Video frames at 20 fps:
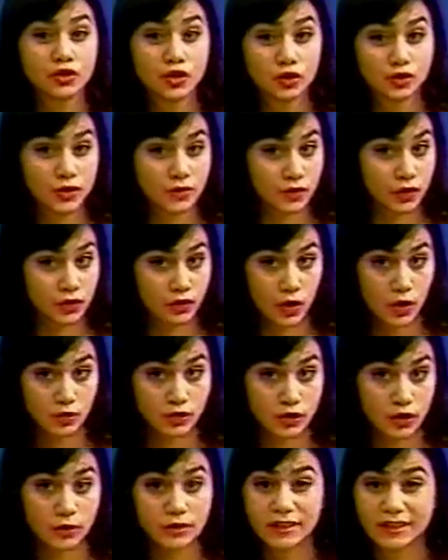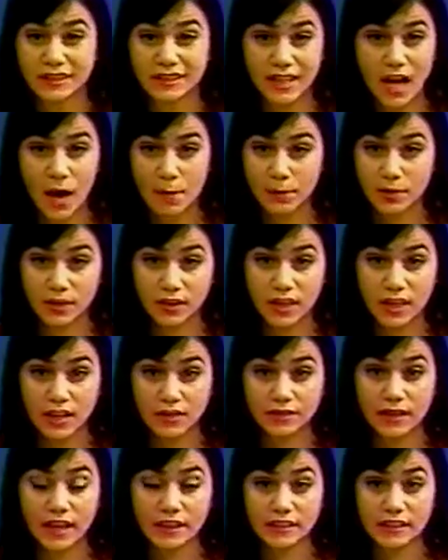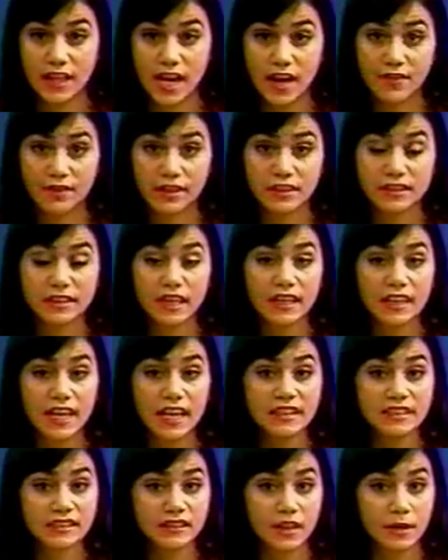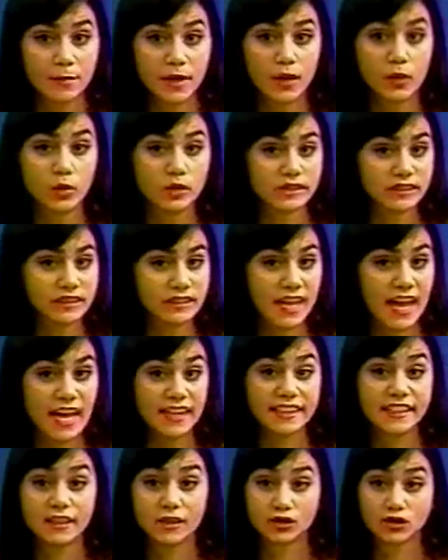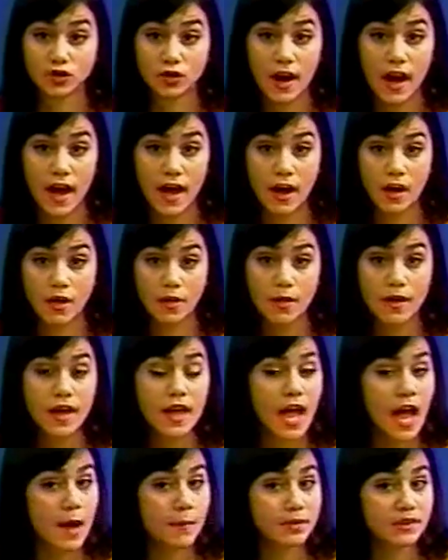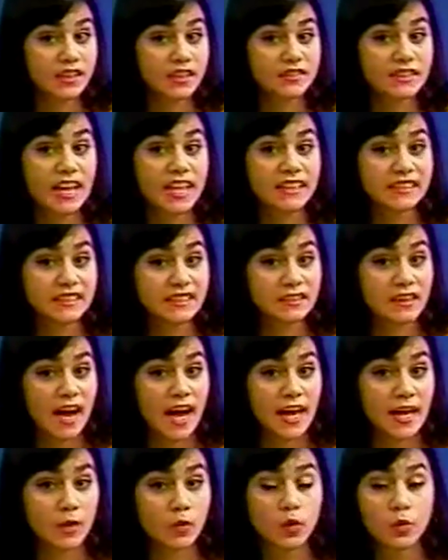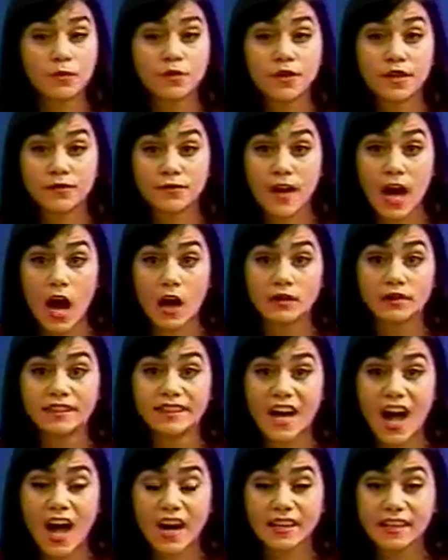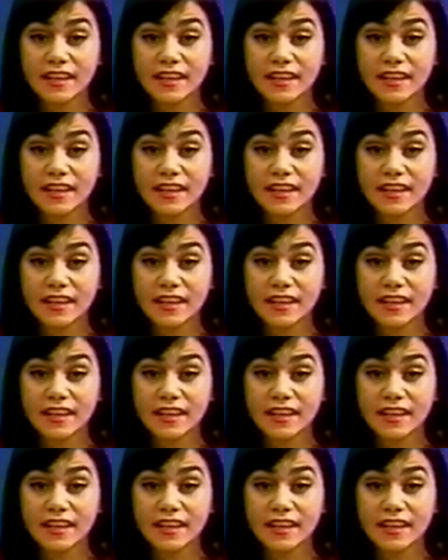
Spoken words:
Joseph Carozzo, does not believe that the evidence against Lemming will stand in a trial and believes that his client will be found not